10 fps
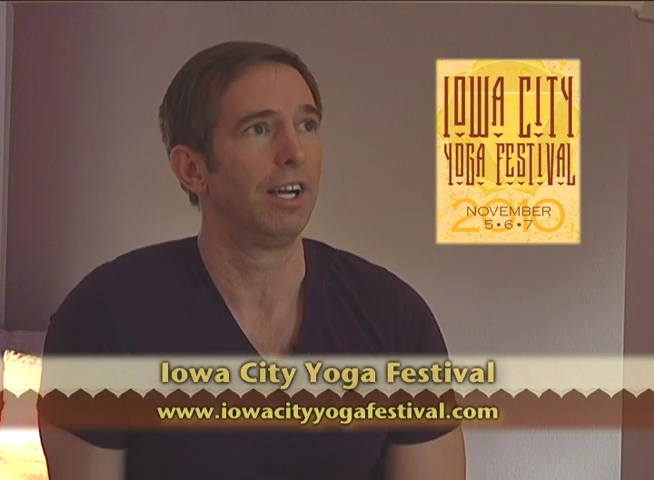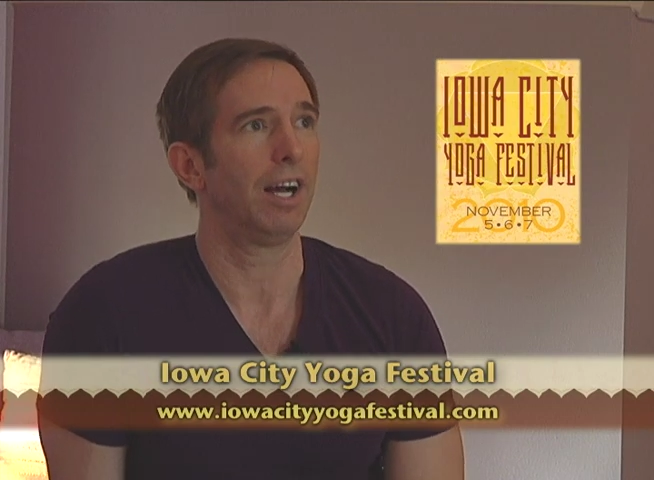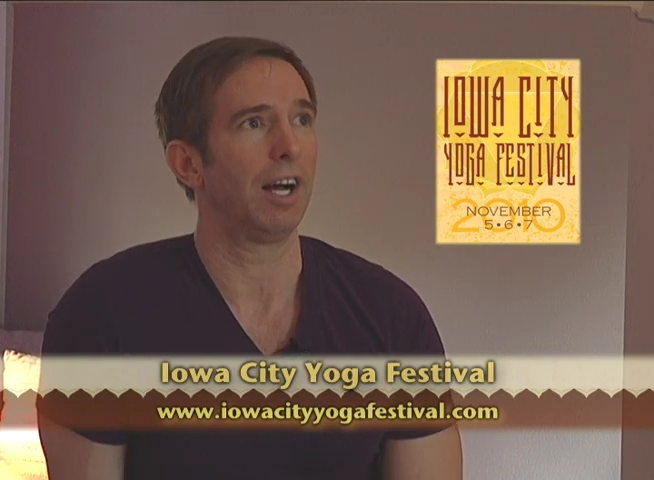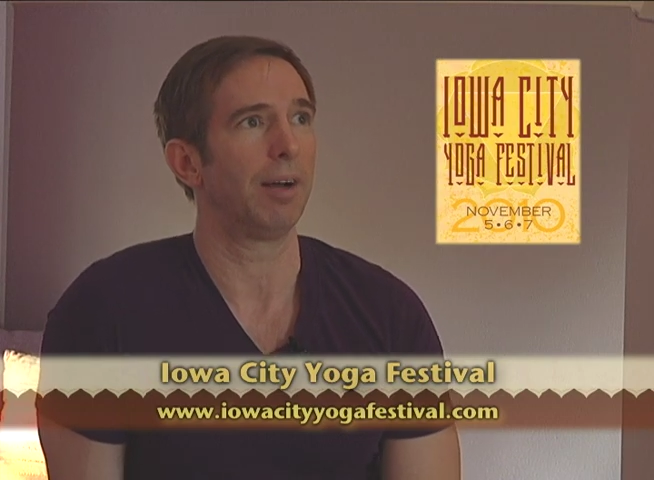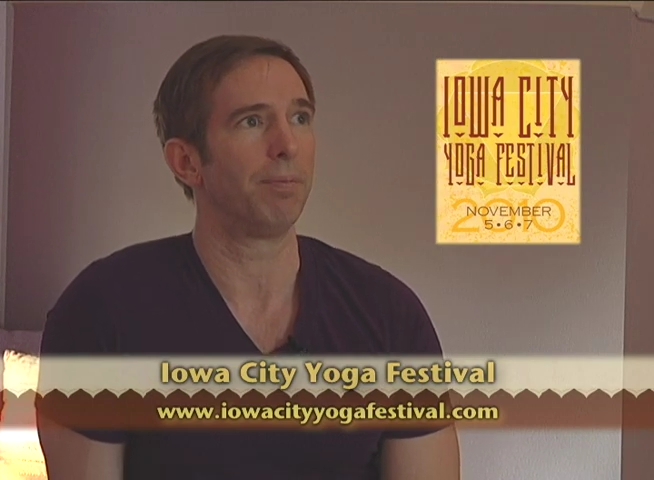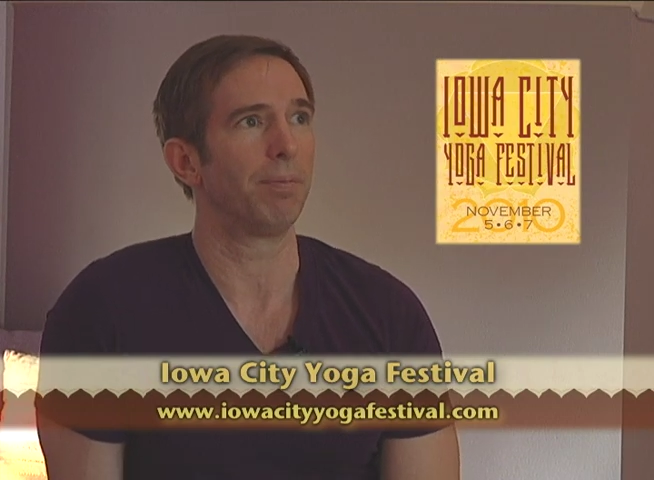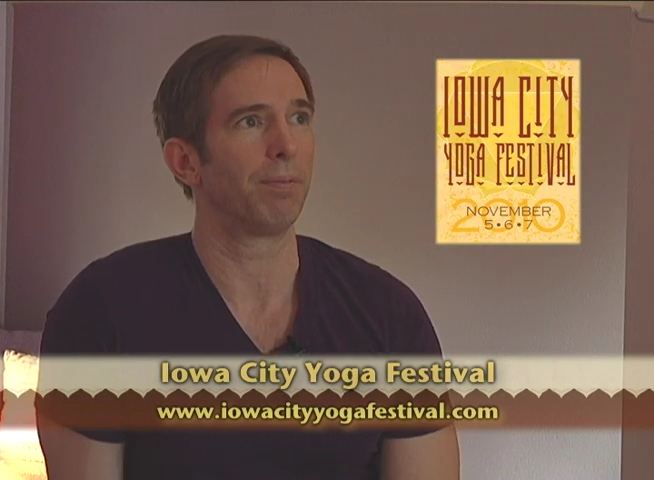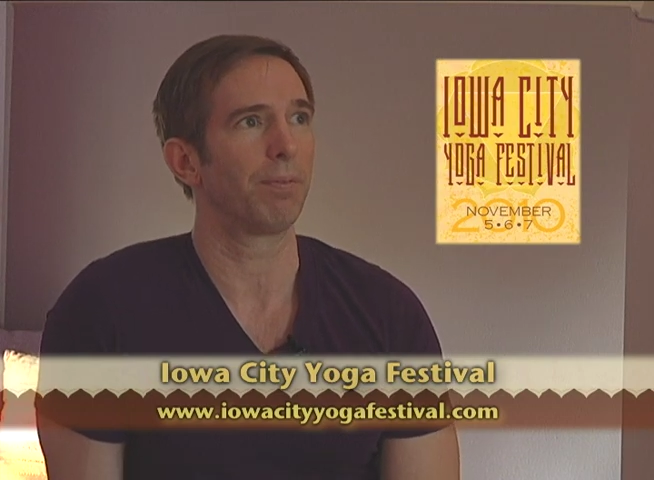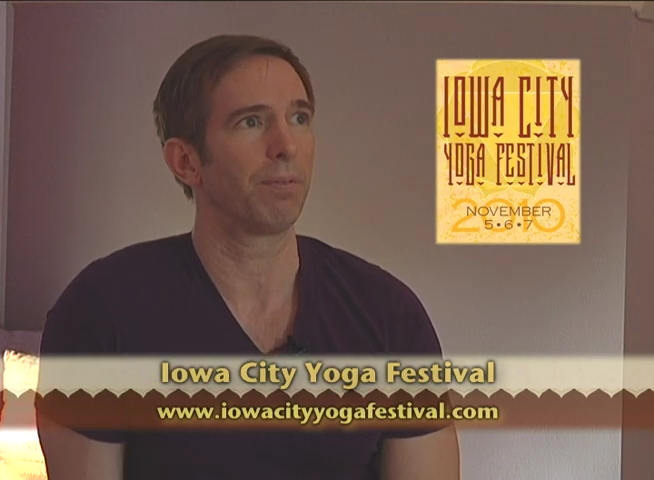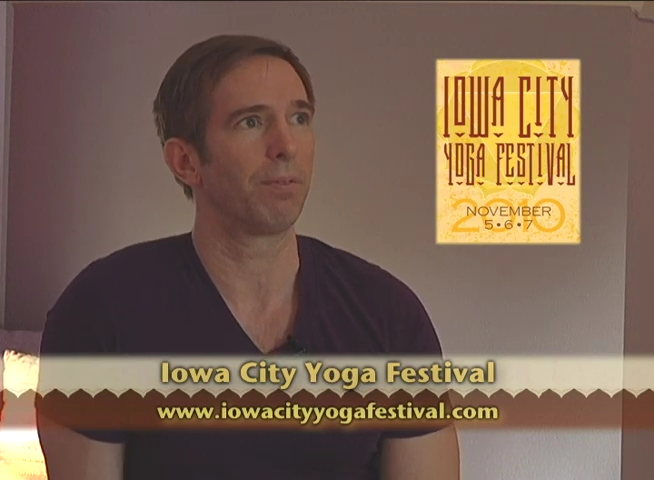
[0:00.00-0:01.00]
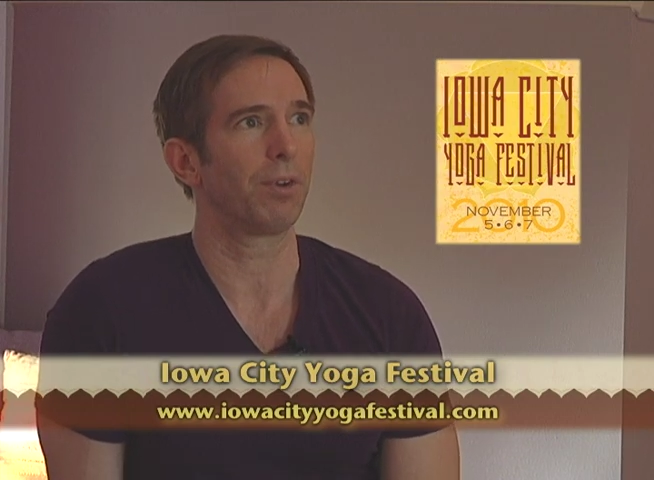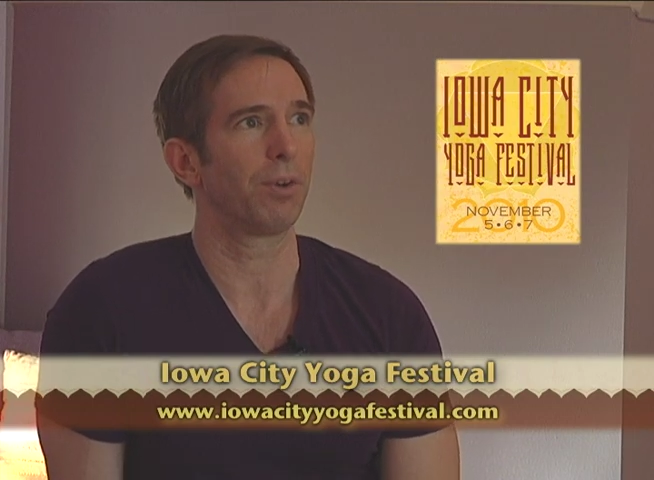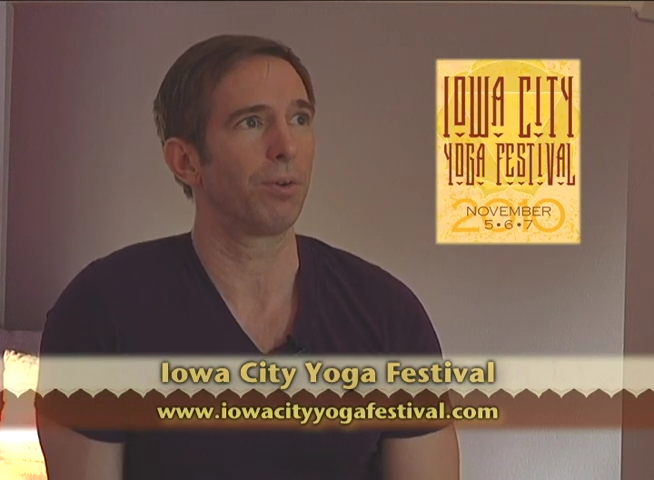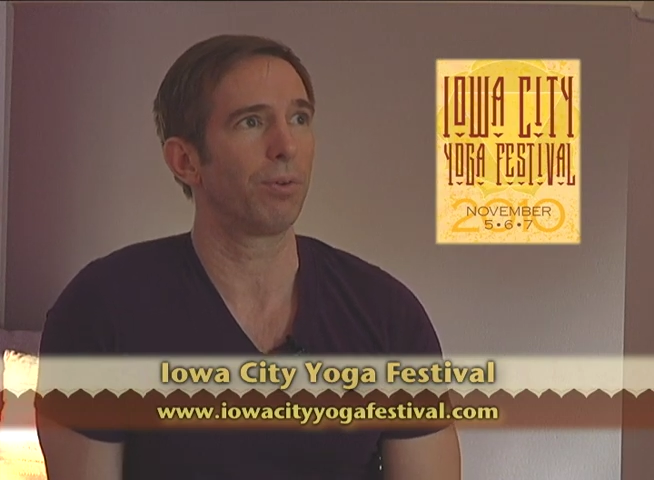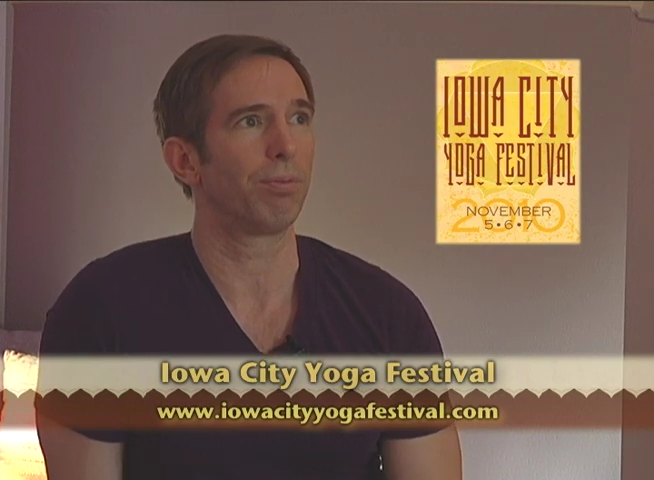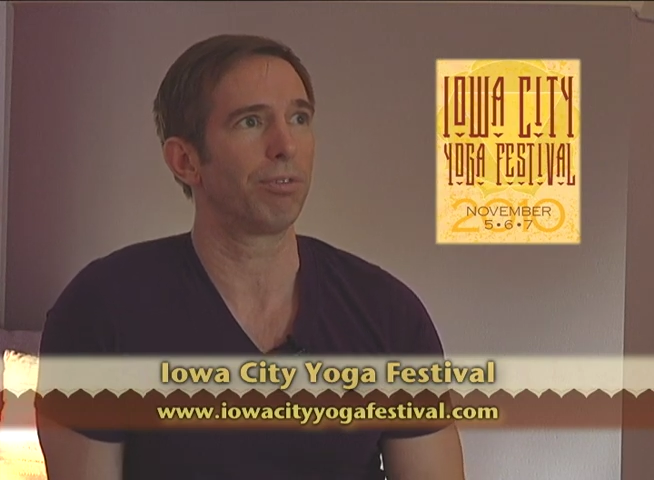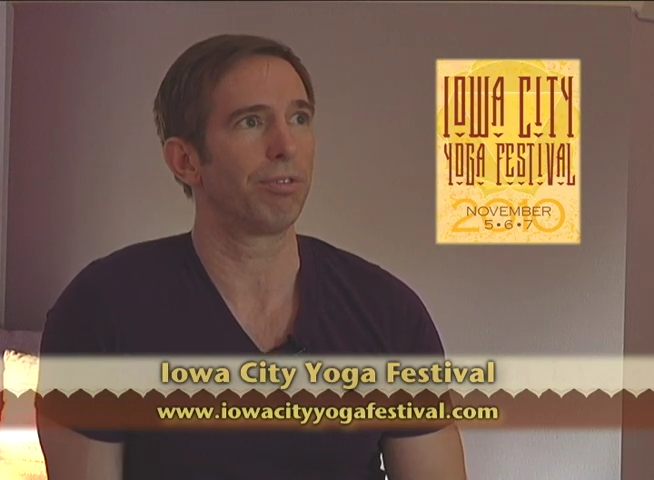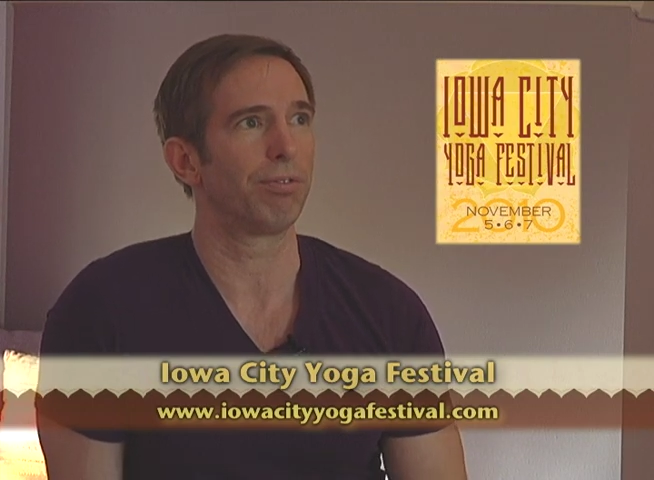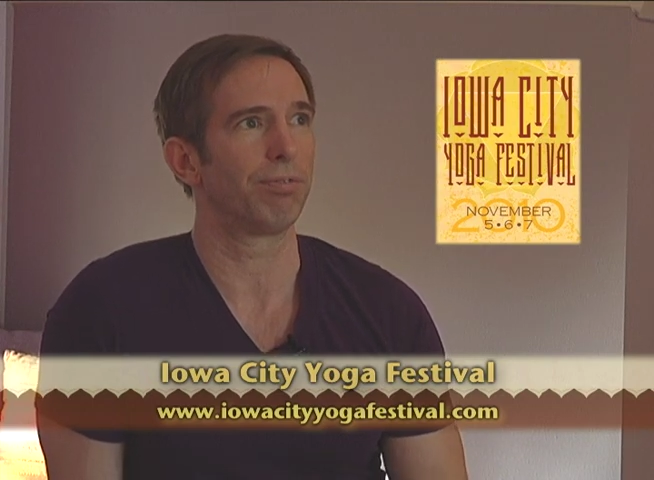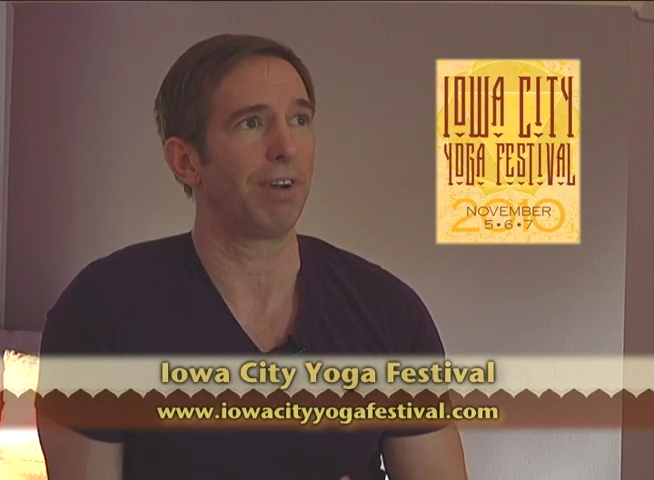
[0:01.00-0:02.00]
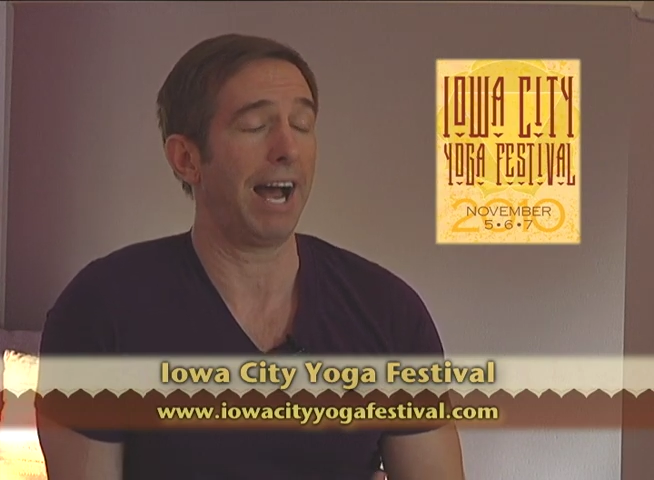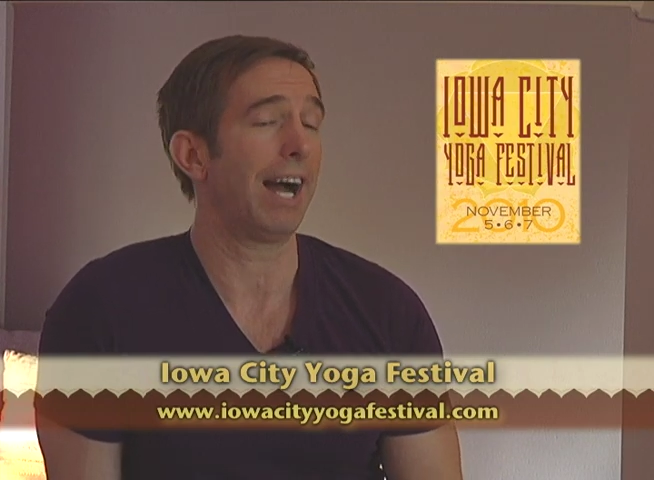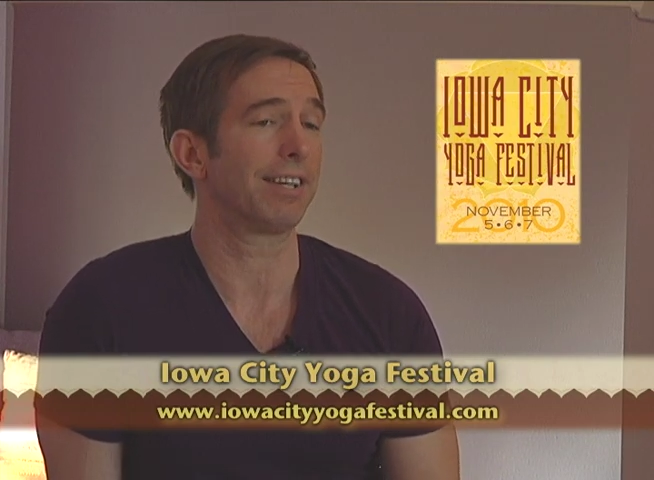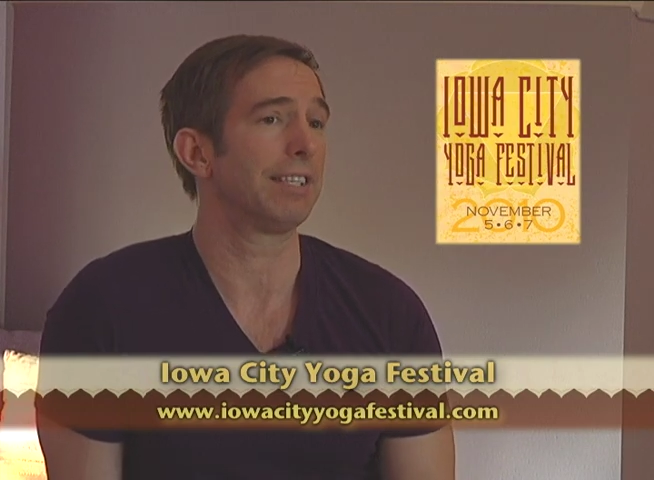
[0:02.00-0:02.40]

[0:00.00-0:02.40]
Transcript: um, you act